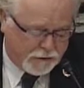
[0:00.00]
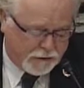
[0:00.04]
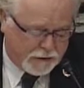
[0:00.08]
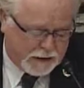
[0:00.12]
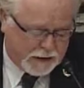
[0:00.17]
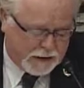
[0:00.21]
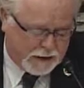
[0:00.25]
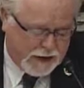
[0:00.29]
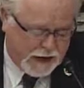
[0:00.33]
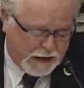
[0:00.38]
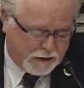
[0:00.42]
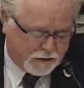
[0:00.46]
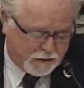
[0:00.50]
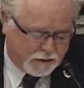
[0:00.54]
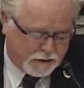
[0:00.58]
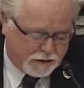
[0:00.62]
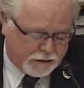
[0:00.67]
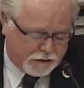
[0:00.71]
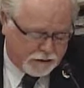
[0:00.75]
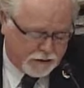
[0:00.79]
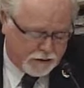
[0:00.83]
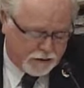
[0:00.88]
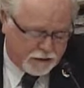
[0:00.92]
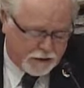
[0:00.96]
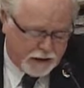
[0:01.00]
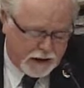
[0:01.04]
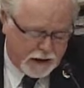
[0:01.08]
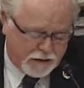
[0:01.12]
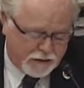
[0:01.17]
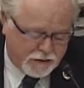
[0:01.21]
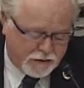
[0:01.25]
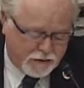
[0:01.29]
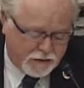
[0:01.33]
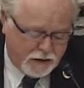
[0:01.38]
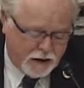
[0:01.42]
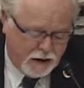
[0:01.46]
the National
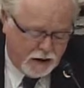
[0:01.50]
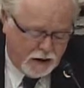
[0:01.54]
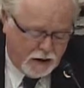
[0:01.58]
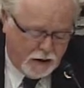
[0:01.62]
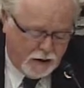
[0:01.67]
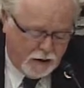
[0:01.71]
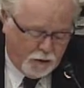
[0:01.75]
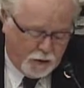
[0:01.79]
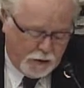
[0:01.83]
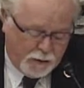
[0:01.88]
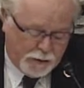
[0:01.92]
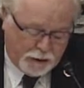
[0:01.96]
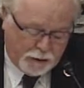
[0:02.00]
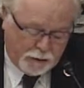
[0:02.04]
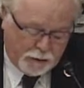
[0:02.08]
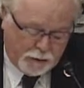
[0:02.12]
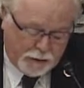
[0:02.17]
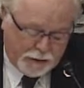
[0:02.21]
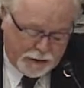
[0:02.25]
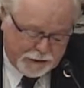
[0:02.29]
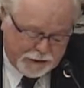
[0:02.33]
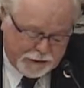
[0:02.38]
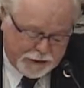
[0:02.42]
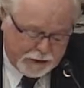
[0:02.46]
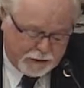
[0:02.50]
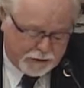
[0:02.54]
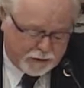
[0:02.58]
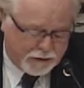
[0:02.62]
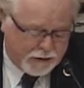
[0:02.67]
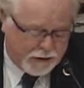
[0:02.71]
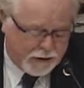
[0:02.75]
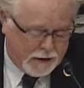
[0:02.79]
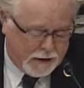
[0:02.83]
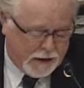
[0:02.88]
Association of Women-Owned Business